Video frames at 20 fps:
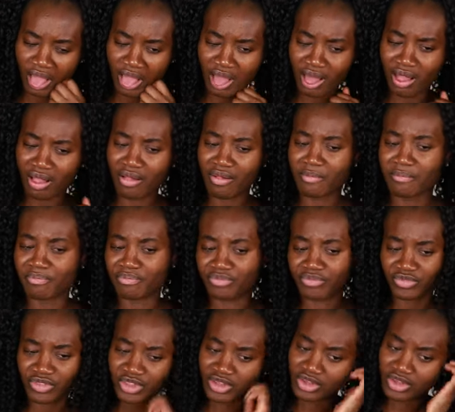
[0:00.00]
Oh,
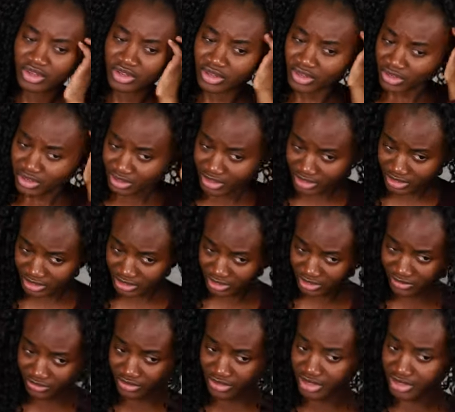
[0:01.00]
I
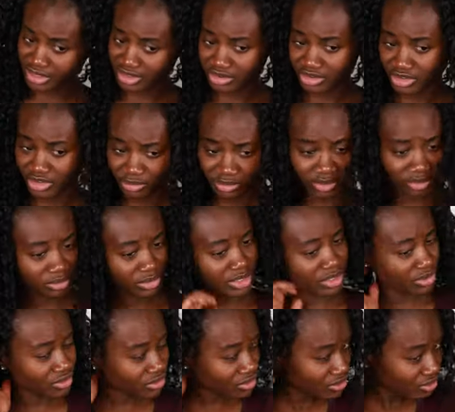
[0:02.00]
have the hair in my
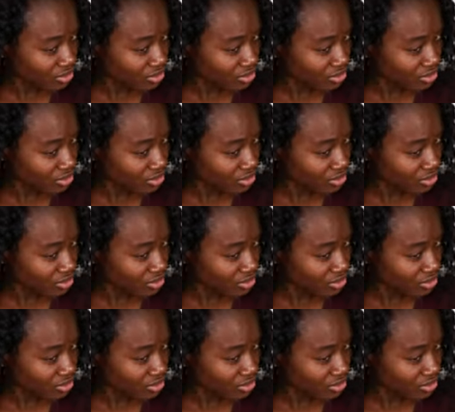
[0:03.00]
mouth.